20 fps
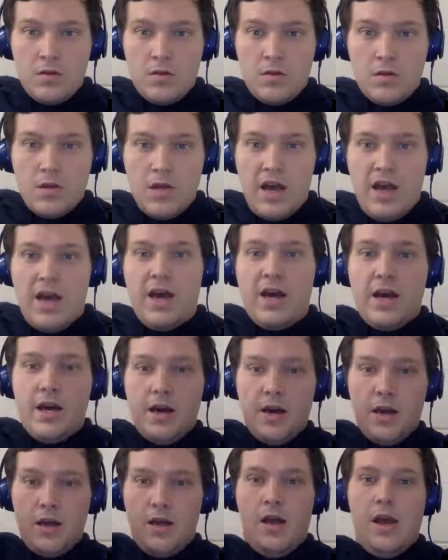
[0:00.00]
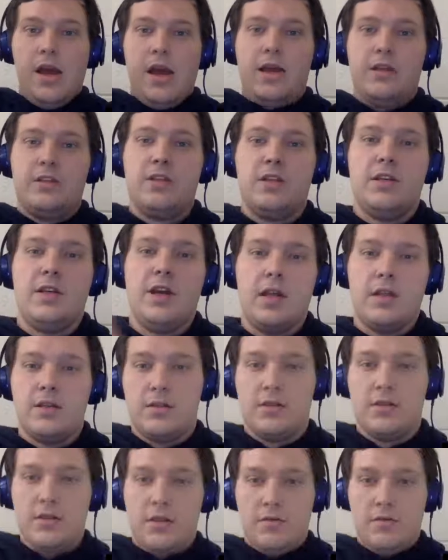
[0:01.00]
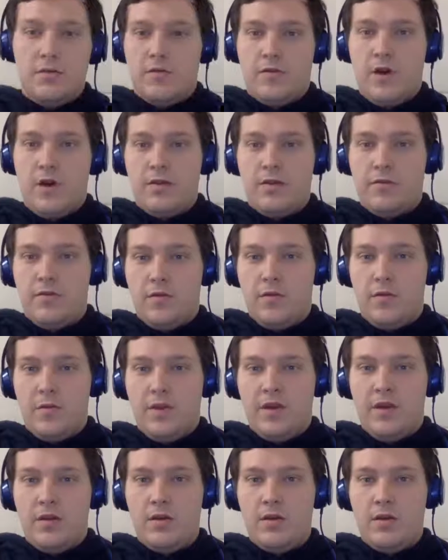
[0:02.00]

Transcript: Haha! I actually got it to solve right for me.